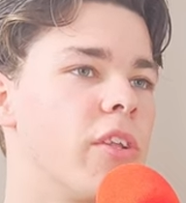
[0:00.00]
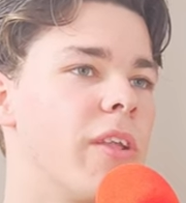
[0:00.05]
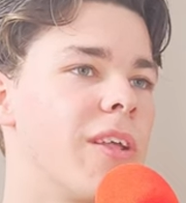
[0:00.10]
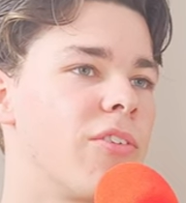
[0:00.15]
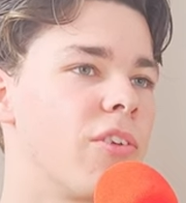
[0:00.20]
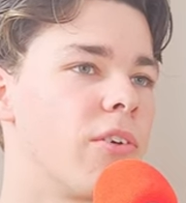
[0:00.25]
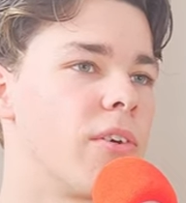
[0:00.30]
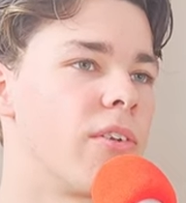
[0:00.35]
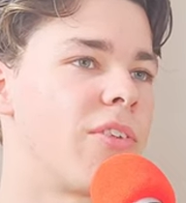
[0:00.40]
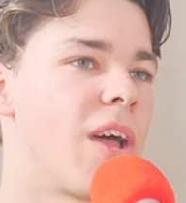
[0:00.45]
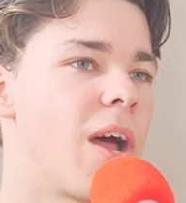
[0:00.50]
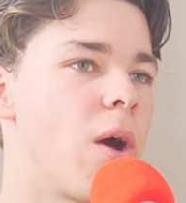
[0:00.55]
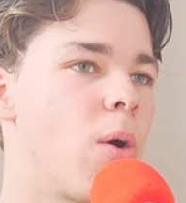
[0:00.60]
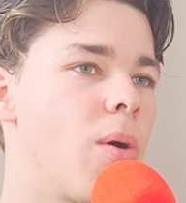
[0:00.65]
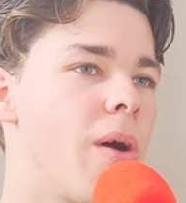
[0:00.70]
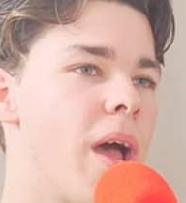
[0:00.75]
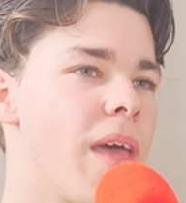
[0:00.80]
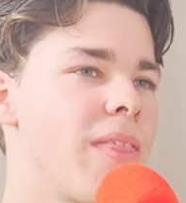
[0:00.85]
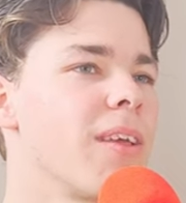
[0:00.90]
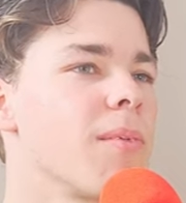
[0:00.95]
That's at least
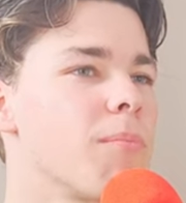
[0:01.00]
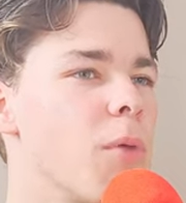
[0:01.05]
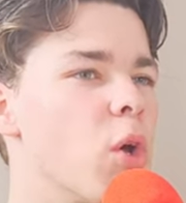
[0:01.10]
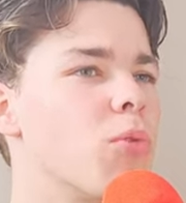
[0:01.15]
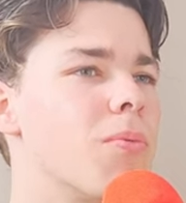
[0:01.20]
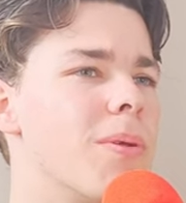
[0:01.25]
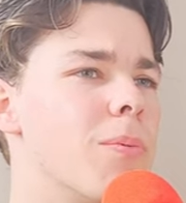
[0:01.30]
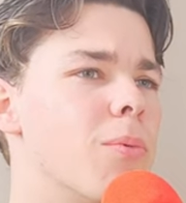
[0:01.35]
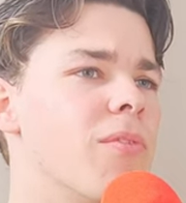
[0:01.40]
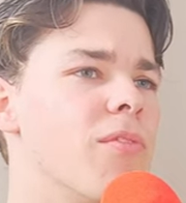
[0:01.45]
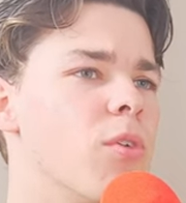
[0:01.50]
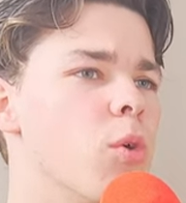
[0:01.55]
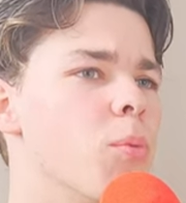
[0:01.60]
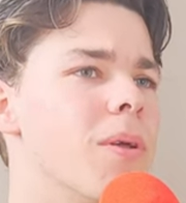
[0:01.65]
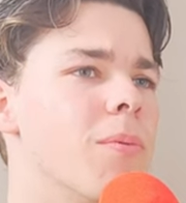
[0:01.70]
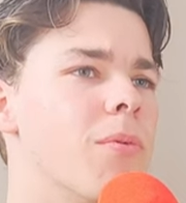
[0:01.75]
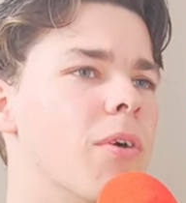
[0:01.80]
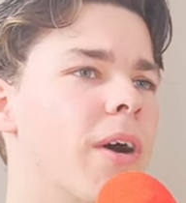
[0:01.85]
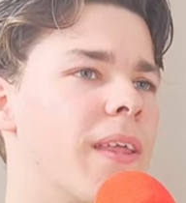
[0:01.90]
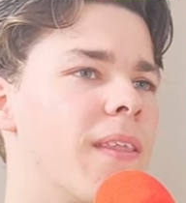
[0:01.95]
how I think most people view
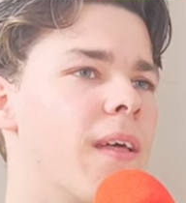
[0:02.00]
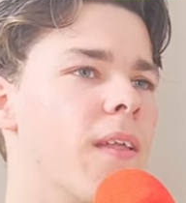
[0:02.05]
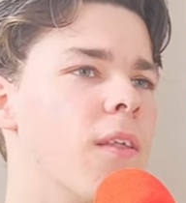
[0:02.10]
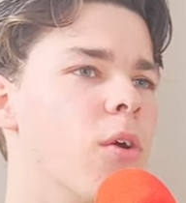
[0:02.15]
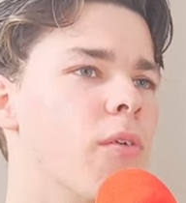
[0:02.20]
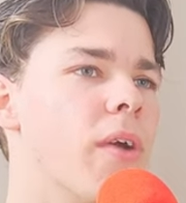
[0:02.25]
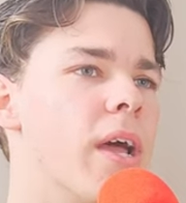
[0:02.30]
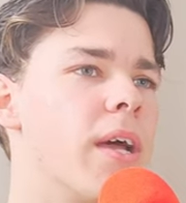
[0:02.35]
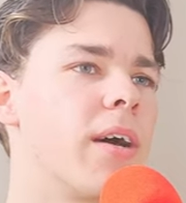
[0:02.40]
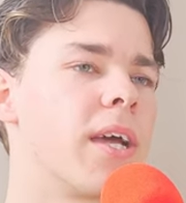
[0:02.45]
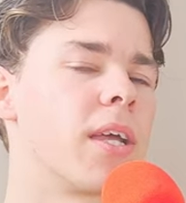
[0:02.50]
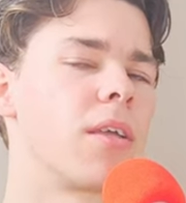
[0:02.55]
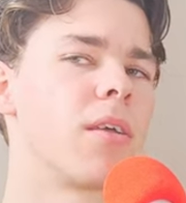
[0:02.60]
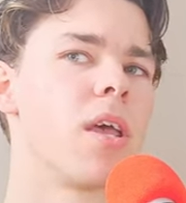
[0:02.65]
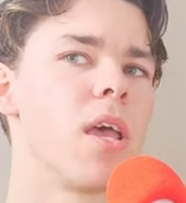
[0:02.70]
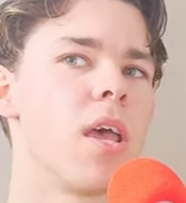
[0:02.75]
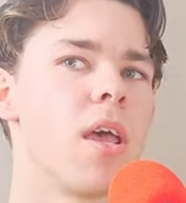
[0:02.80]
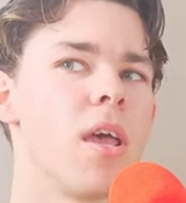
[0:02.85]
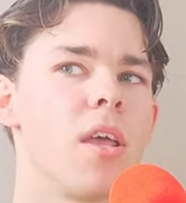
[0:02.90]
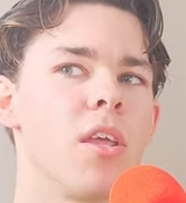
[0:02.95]
people like that, though, right? Like
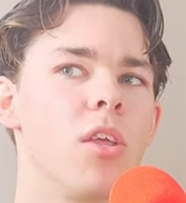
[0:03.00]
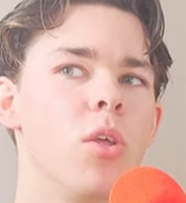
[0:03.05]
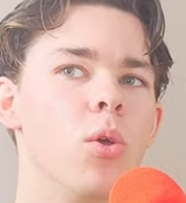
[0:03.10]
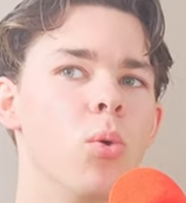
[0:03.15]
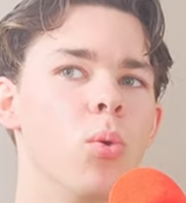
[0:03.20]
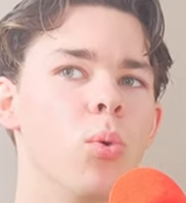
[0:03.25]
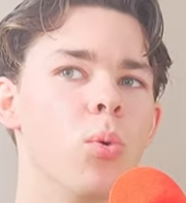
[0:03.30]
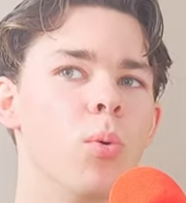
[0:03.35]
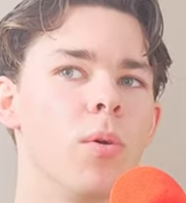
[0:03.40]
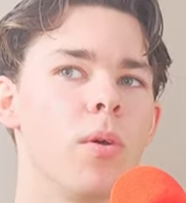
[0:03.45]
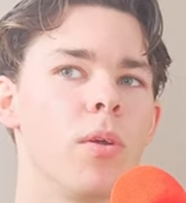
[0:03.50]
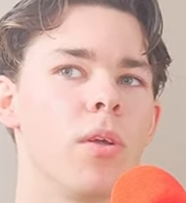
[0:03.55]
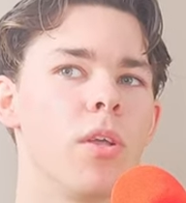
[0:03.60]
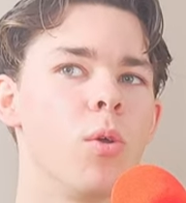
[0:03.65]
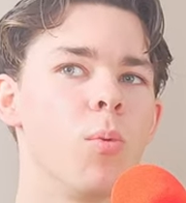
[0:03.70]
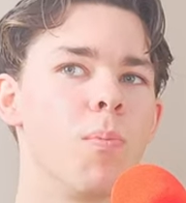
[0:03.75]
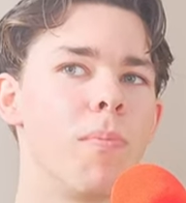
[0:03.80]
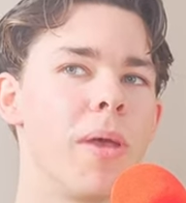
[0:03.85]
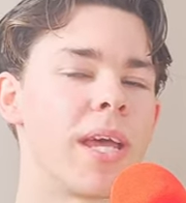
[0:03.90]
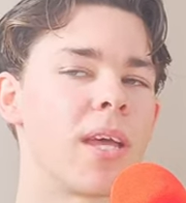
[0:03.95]
you
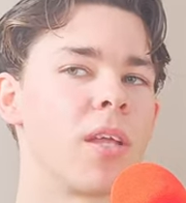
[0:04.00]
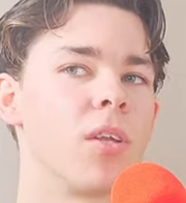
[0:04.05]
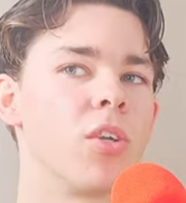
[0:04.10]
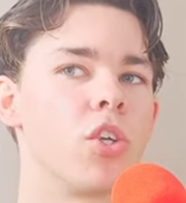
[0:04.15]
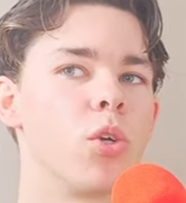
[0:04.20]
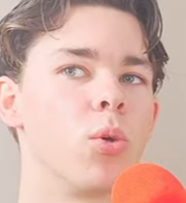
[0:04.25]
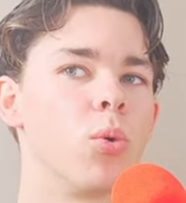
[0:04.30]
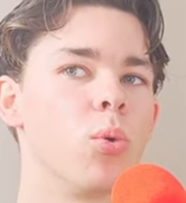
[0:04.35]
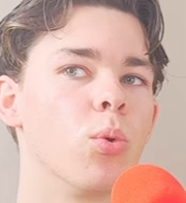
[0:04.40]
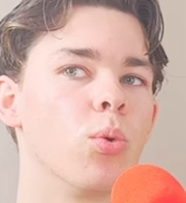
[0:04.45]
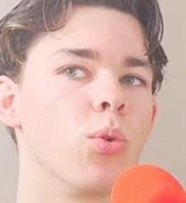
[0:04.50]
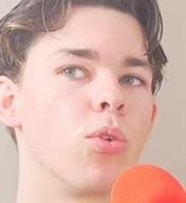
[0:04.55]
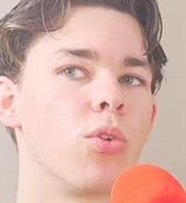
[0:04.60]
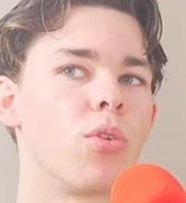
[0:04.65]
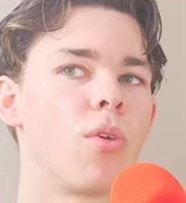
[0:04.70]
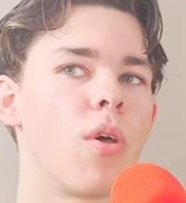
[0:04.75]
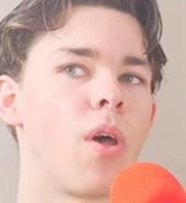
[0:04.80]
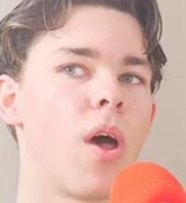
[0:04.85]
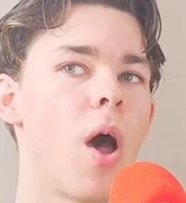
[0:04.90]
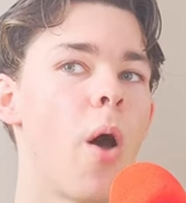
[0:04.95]
pick and
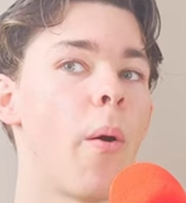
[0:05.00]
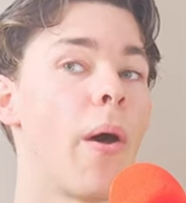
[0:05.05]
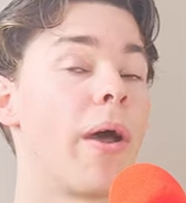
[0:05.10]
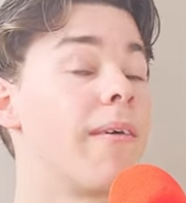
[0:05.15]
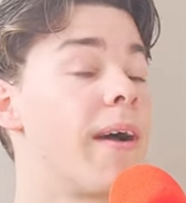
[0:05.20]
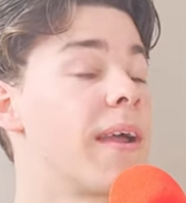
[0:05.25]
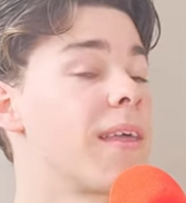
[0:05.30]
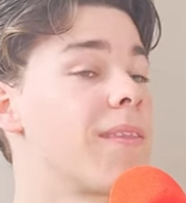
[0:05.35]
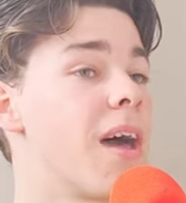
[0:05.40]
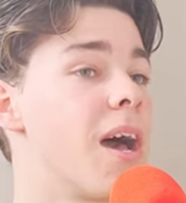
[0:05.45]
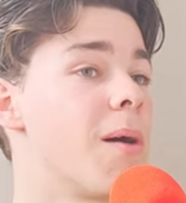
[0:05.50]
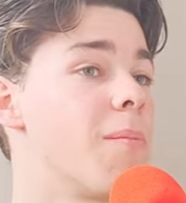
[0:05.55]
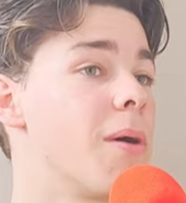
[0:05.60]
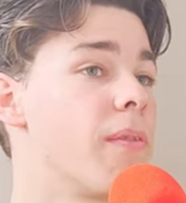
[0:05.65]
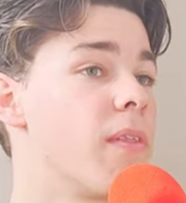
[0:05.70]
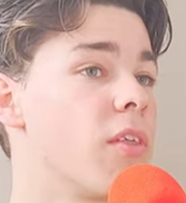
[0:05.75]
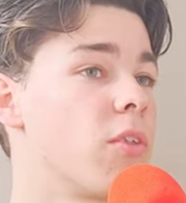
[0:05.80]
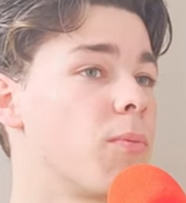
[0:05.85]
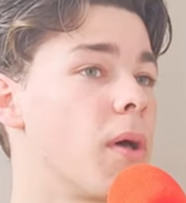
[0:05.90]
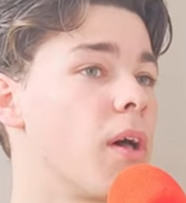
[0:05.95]
choose, oh, I like that about
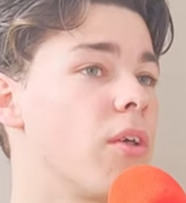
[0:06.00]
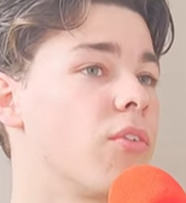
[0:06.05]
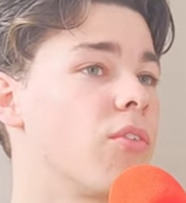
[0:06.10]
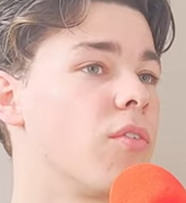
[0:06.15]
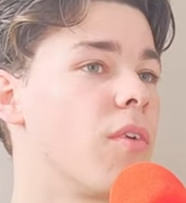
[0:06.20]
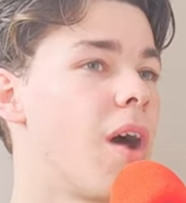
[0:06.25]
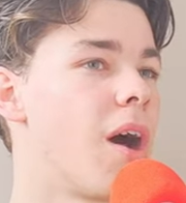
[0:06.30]
this person.